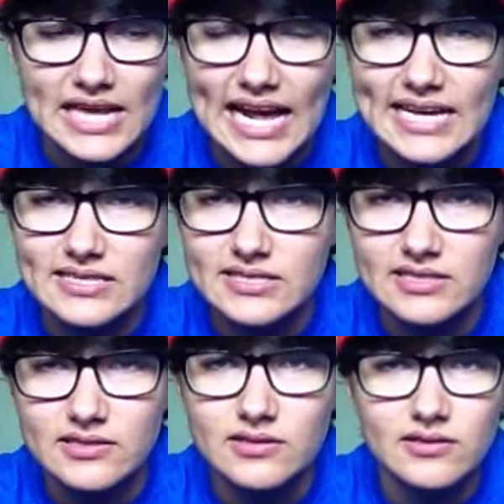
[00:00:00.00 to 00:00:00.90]

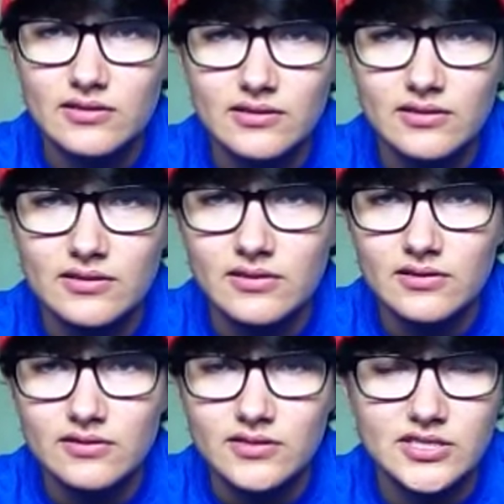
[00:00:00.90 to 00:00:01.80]
asked,
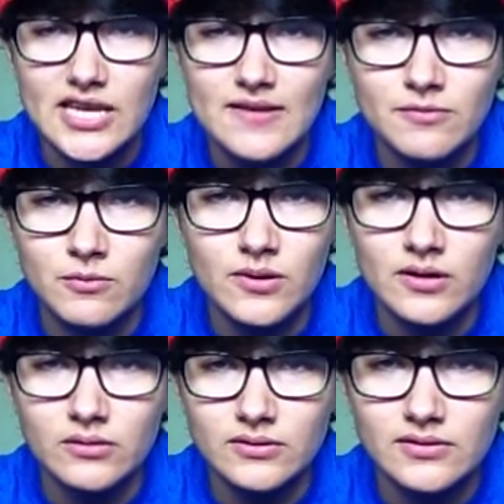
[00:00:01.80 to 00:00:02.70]
save the
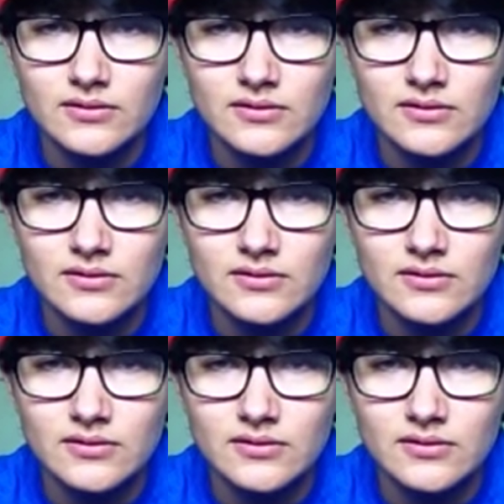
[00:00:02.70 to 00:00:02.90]
world,